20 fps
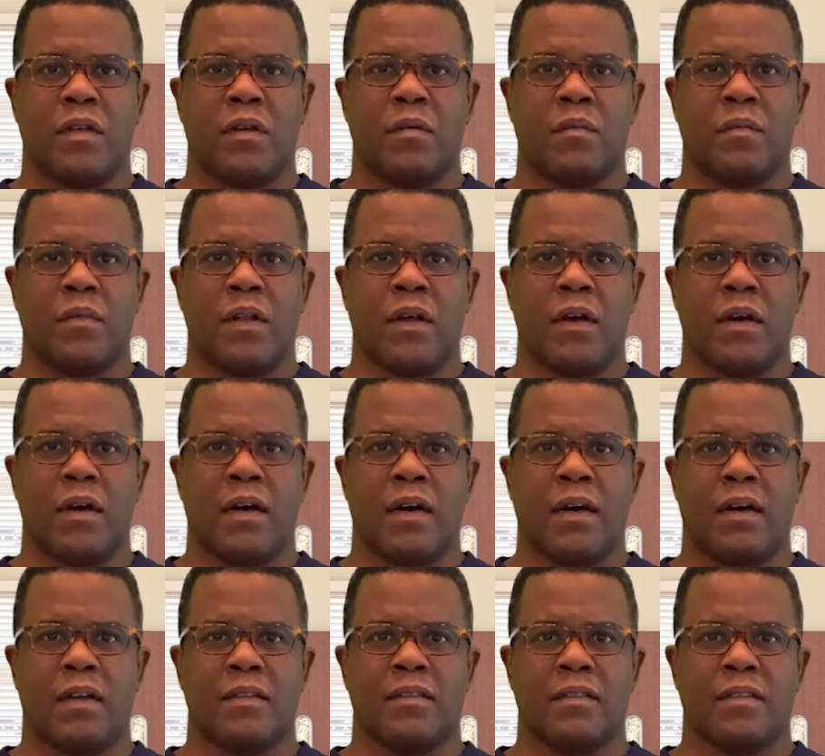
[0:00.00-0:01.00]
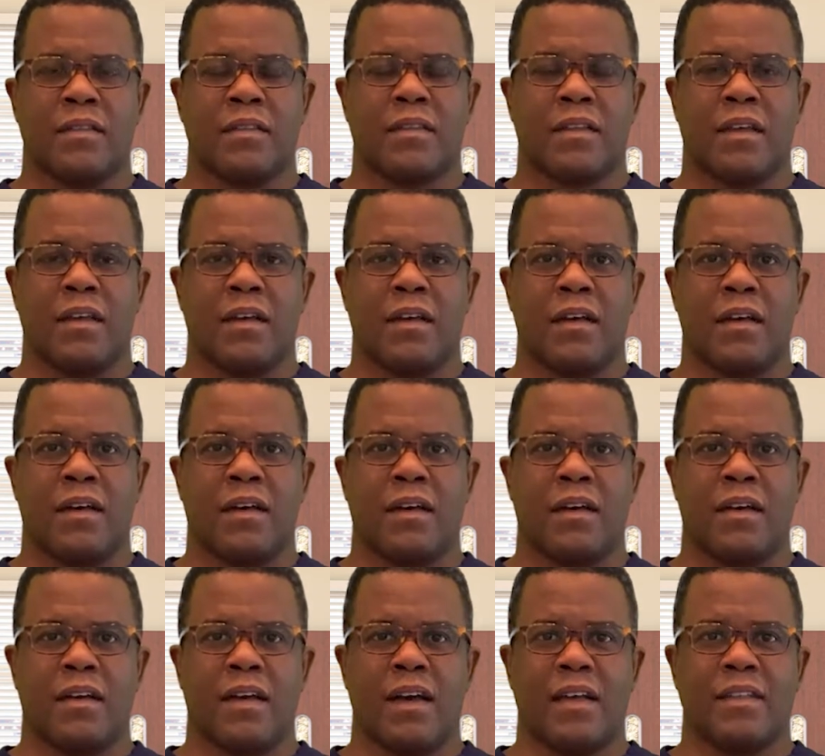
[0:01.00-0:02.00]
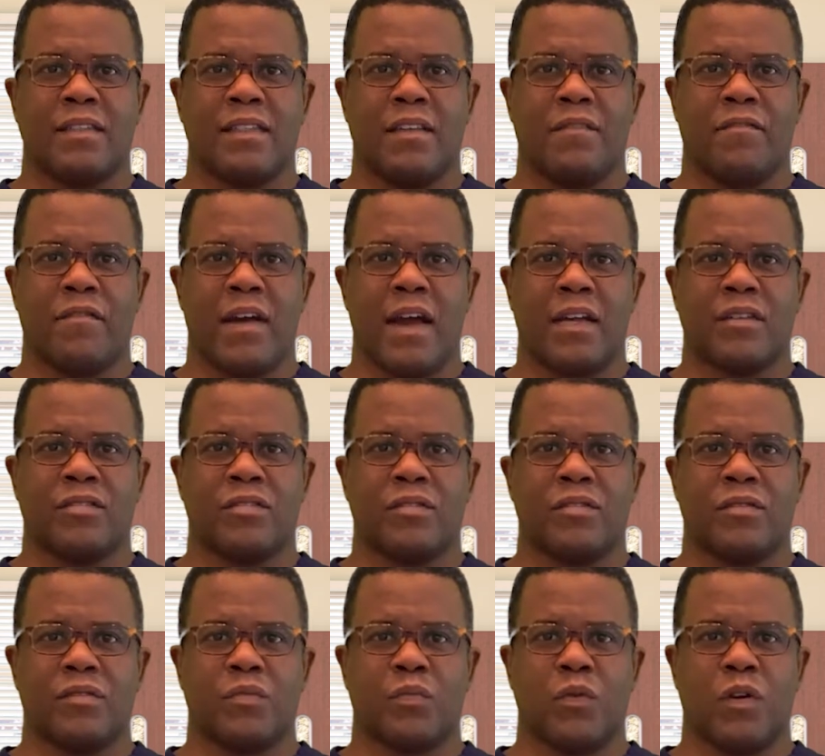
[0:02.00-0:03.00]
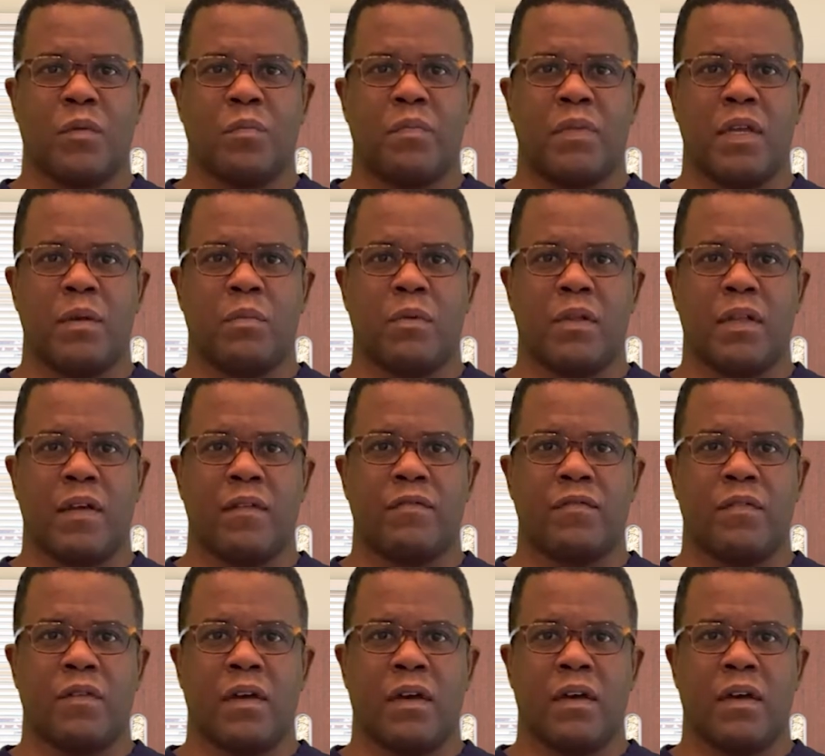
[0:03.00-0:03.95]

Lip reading: and I see fractures where people have